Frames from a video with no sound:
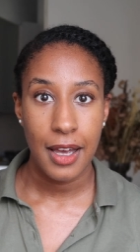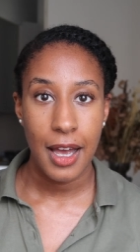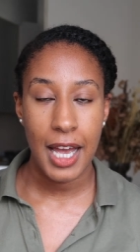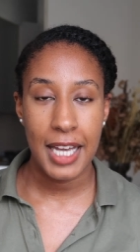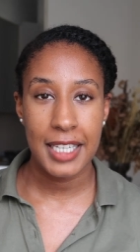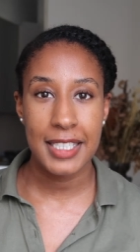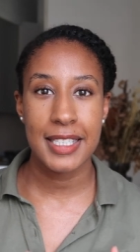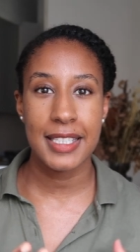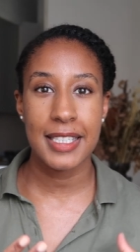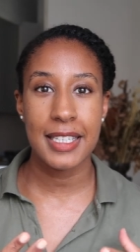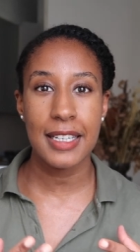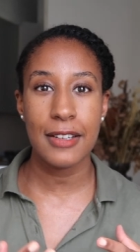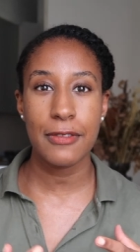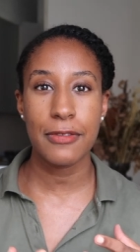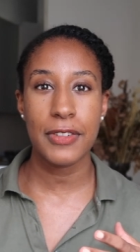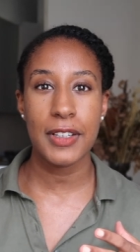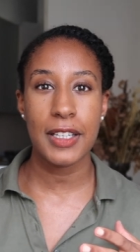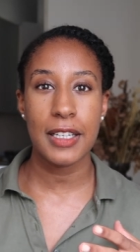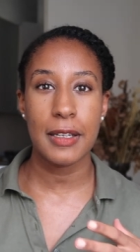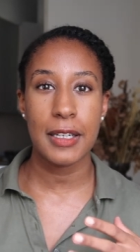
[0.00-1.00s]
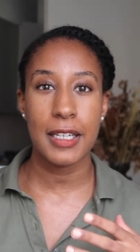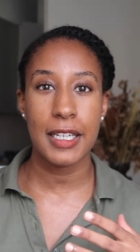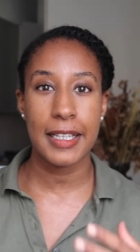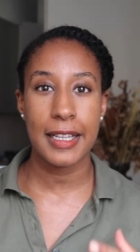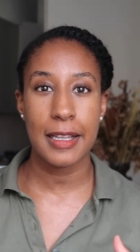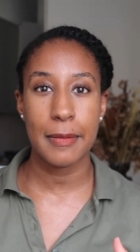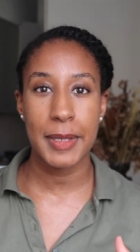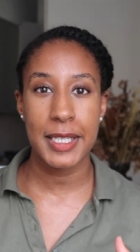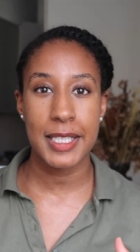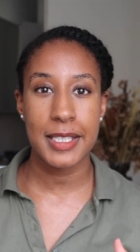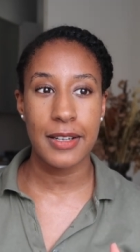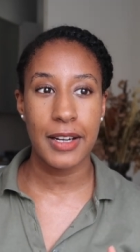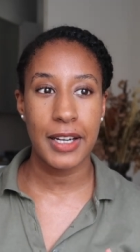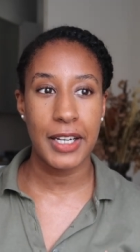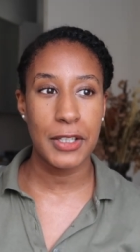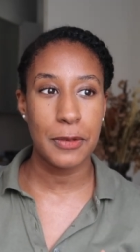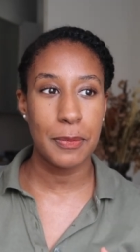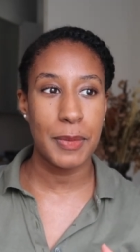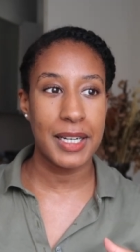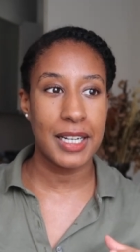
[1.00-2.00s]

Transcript: I still feel a little bit tired,